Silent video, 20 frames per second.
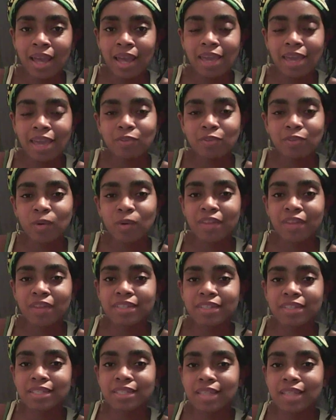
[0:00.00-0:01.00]
Hey everyone,
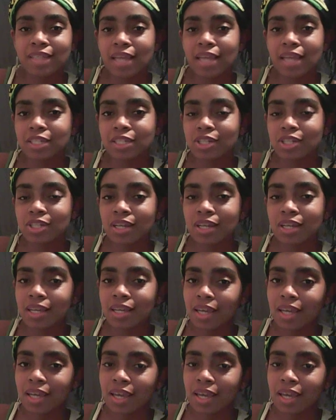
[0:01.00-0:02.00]
this is Tiesha,
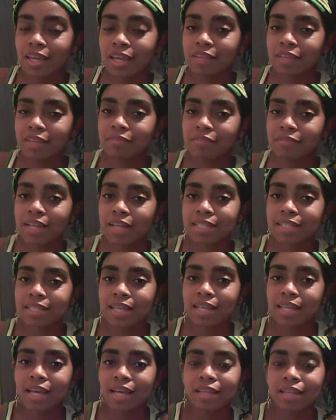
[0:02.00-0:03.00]
aka
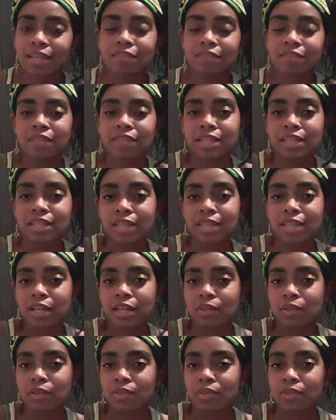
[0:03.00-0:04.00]
flyTie of
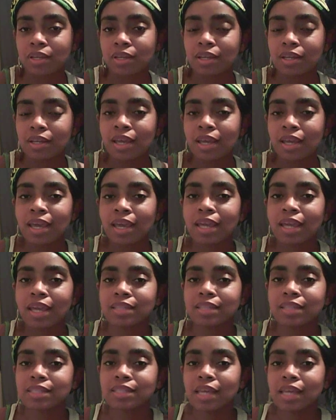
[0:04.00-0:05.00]
flyTie Clothing,
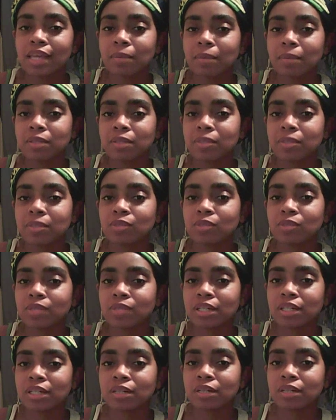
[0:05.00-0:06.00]
and today I'm going to be
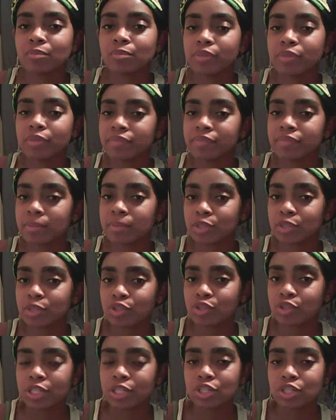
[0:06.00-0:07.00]
doing a brief
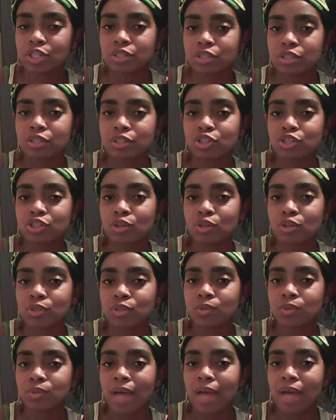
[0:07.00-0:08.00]
demonstration to show
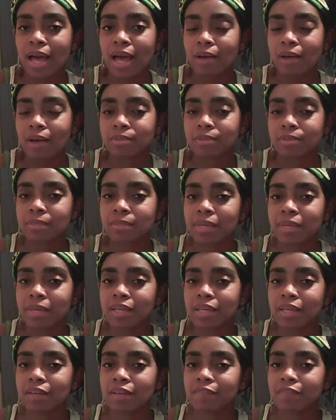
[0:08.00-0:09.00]
you how to
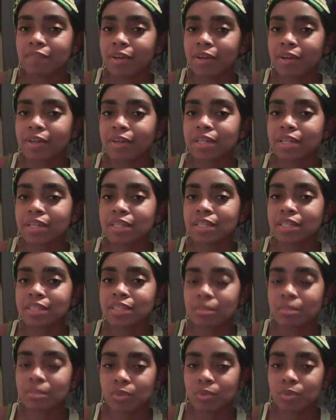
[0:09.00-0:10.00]
make a very
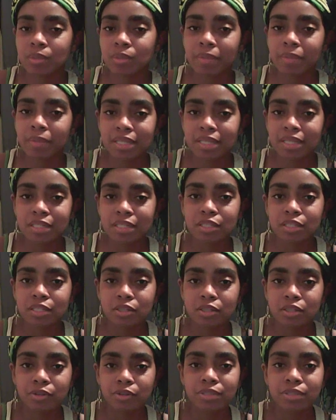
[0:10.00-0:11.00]
simple and basic
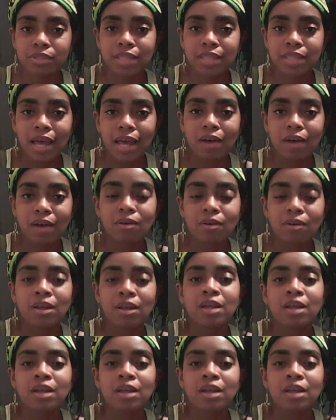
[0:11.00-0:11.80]
skirt style.